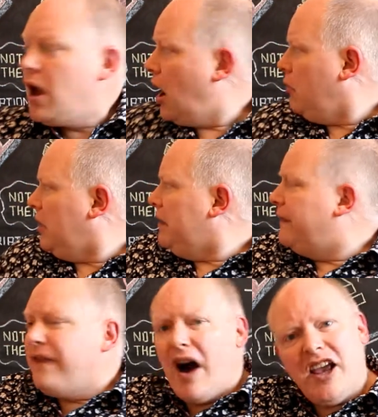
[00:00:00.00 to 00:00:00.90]
Only
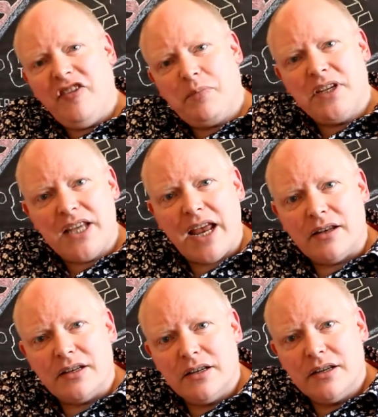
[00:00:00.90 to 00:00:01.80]
5%
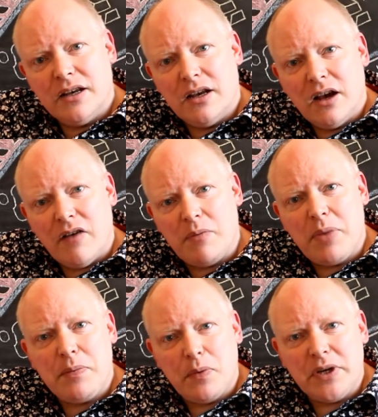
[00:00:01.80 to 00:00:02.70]
of the
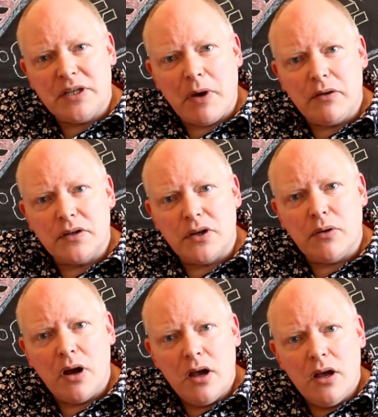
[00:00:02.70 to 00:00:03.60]
people we spoke to
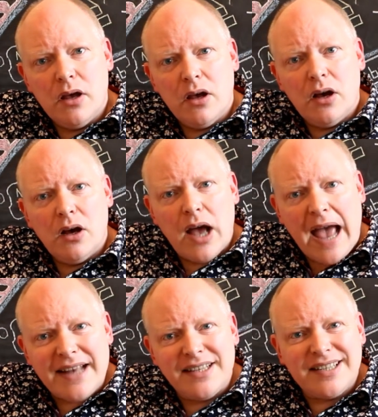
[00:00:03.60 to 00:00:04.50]

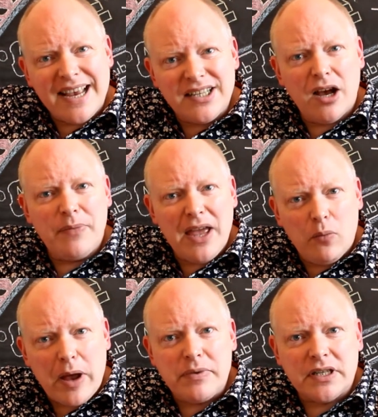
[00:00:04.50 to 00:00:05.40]
had set up their
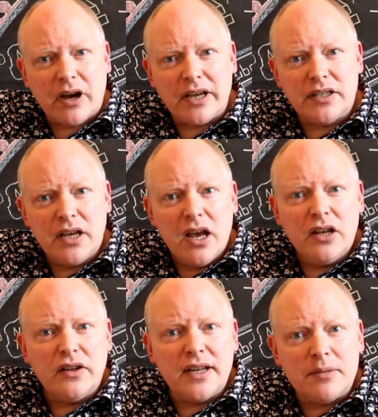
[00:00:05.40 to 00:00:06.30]
websites
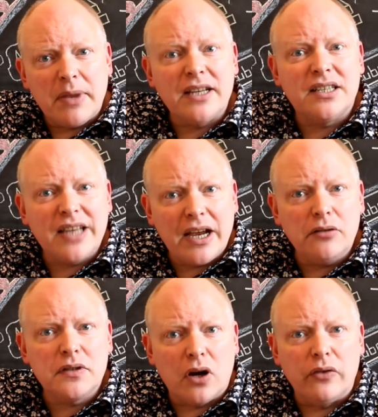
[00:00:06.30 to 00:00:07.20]
to display
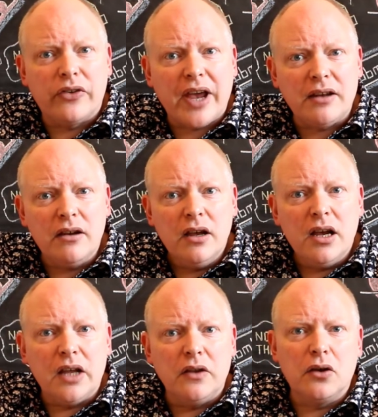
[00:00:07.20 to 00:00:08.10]
sales content
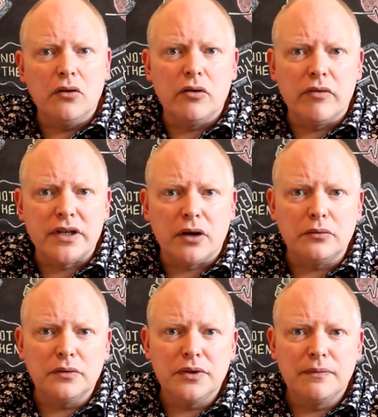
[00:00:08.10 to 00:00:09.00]
in the Google
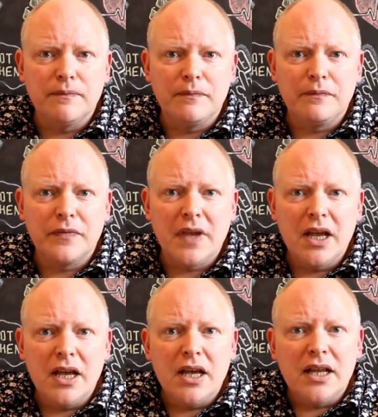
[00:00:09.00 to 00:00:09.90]
results.
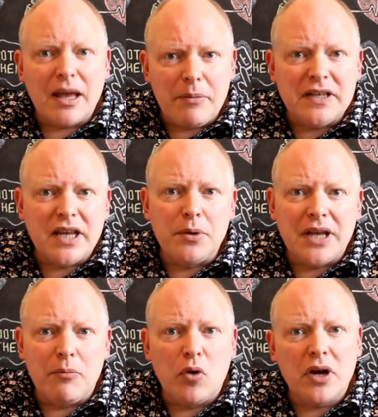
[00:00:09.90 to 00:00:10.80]
That means they would
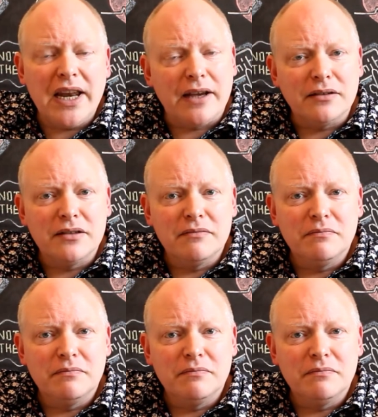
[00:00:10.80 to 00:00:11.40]
get more clicks.